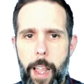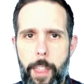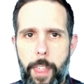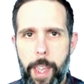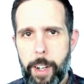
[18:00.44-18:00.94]

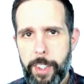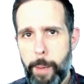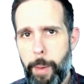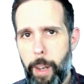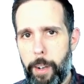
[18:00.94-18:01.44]
they are
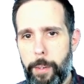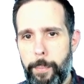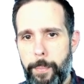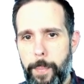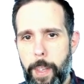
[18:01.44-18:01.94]
similar.
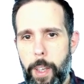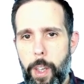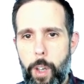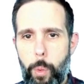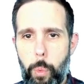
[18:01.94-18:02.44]

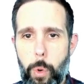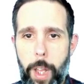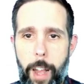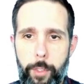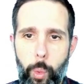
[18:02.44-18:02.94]
We would
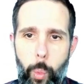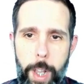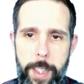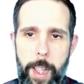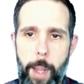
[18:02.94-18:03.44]
have to
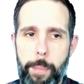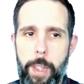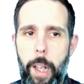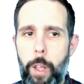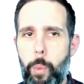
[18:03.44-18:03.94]
waste time
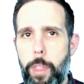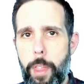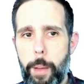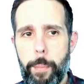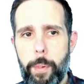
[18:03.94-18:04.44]
dealing with
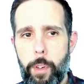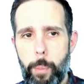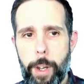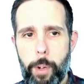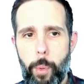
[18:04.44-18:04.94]
them, no
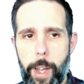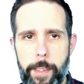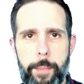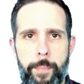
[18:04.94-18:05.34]
matter what.